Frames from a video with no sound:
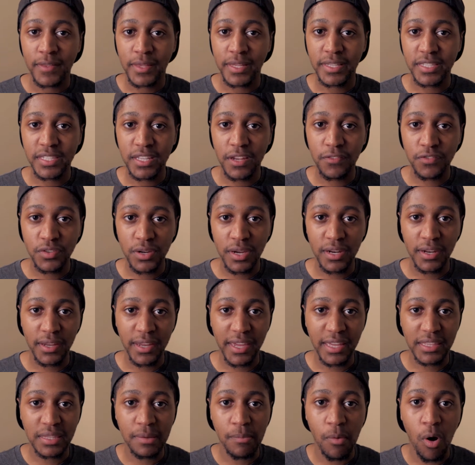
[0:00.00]
instead of trying to
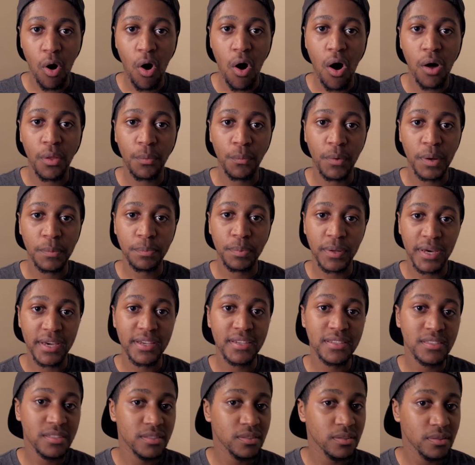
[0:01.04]
get them all in one
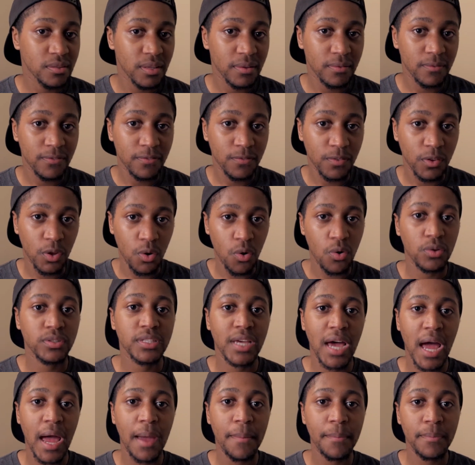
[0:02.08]
place for the whole
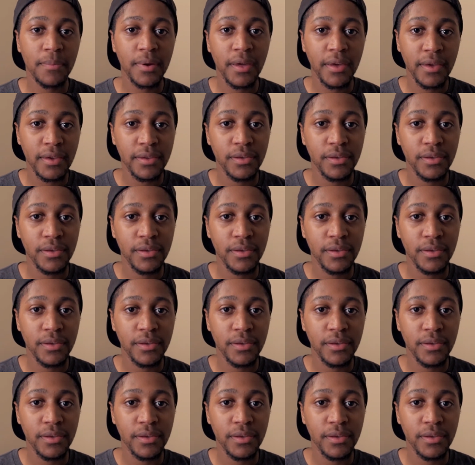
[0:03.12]
time,